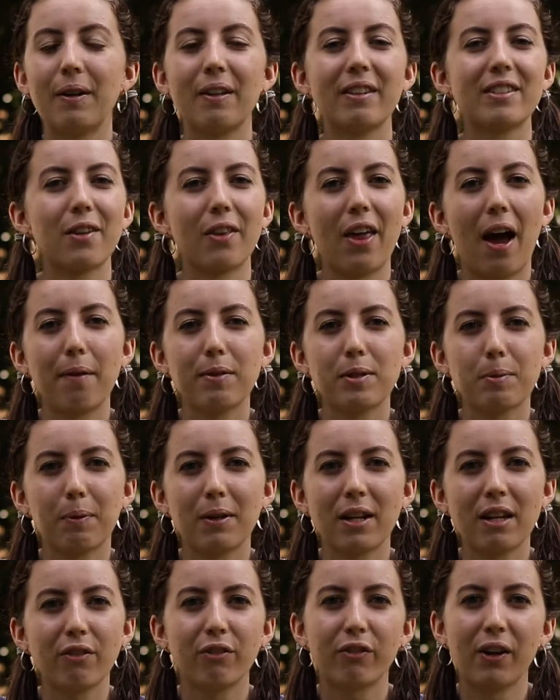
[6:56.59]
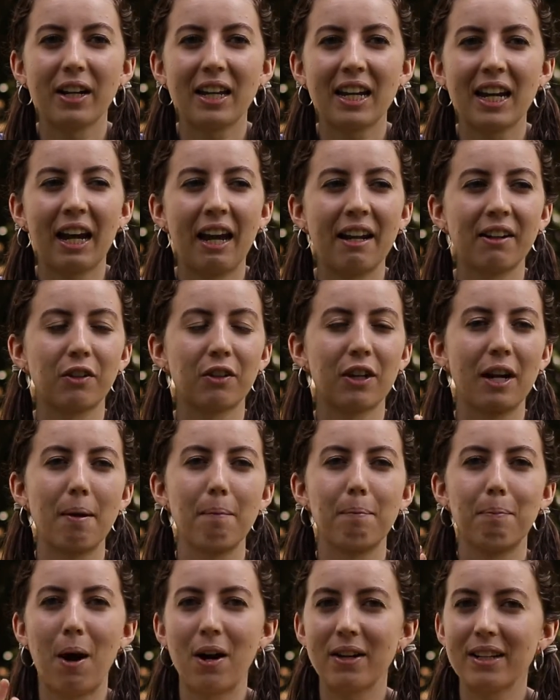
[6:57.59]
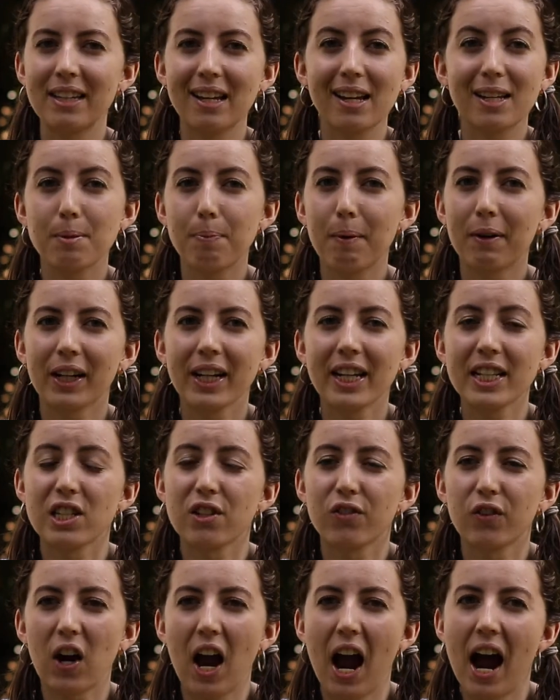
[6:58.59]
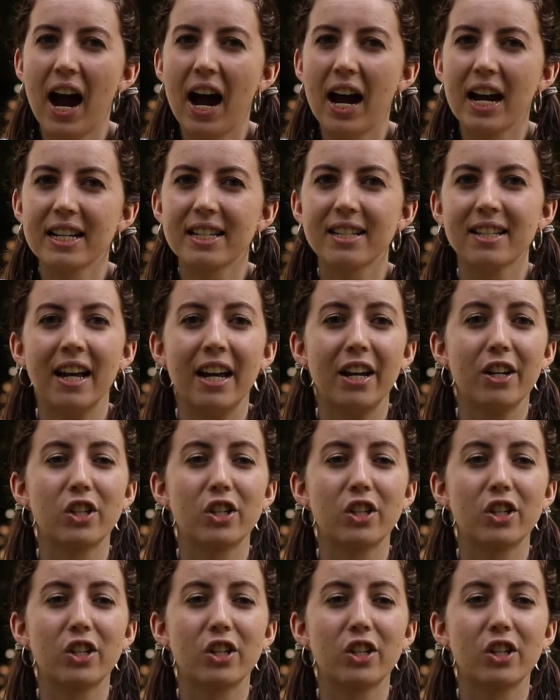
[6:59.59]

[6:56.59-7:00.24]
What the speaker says: So that was pretty funny and a great bonding experience for us.